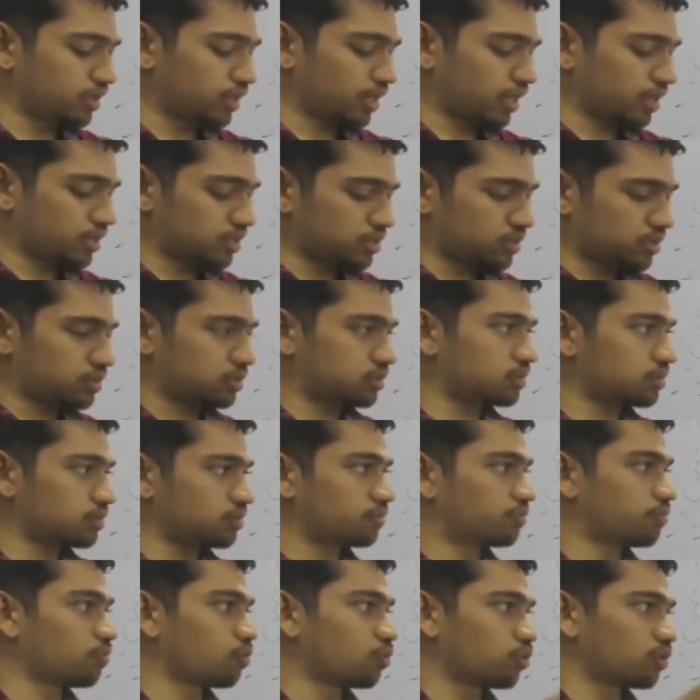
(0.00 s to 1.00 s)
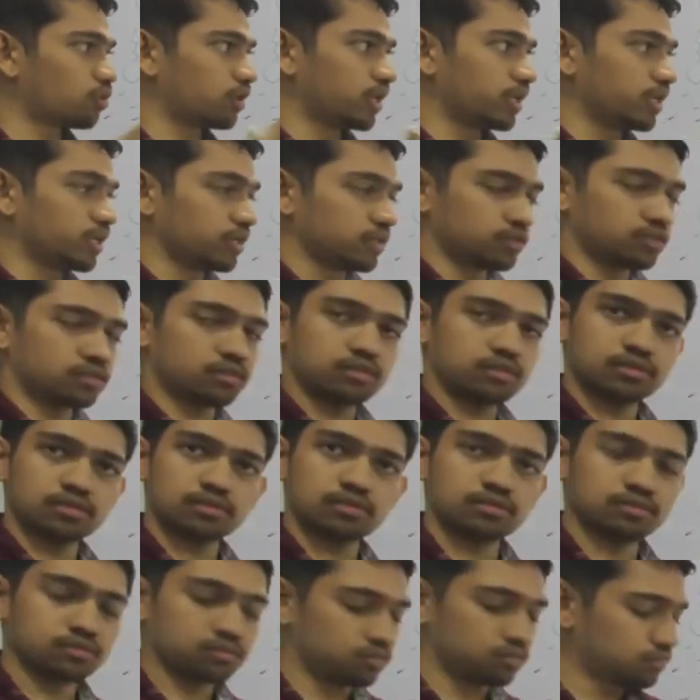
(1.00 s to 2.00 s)
it has 4
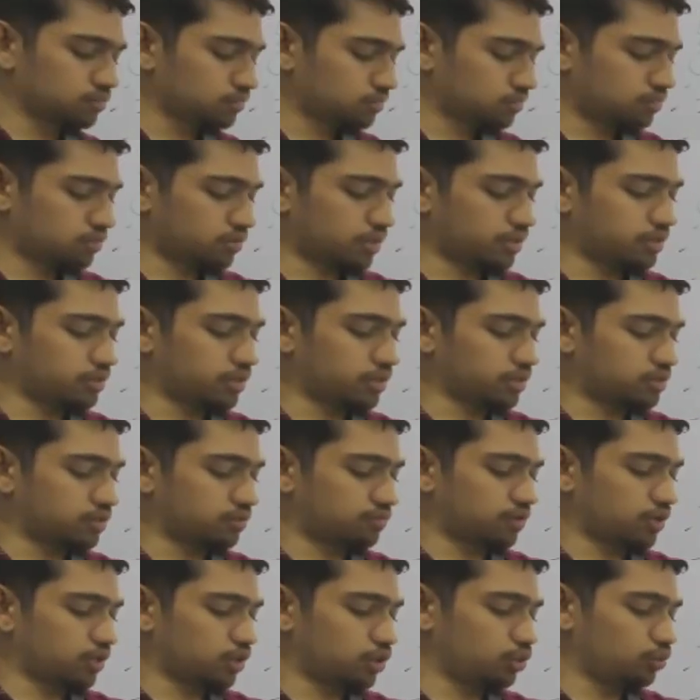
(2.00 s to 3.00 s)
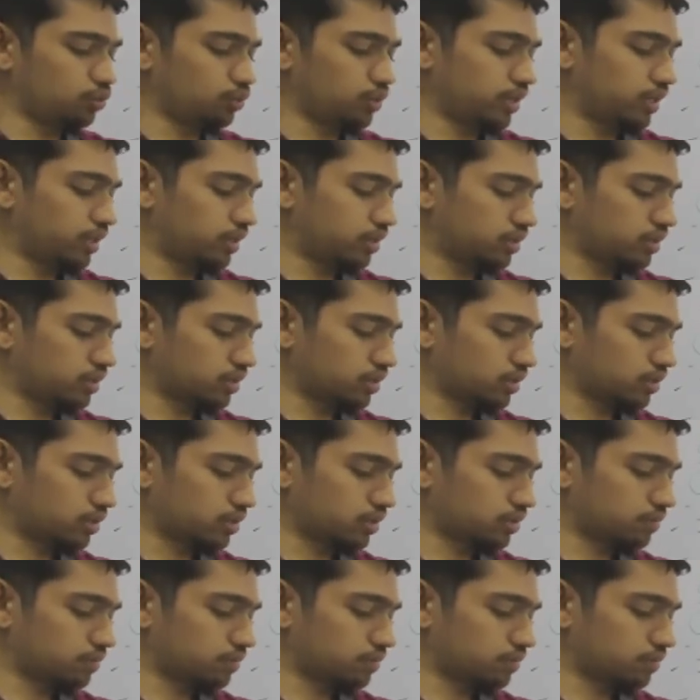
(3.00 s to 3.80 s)
rings, right? That's a very unique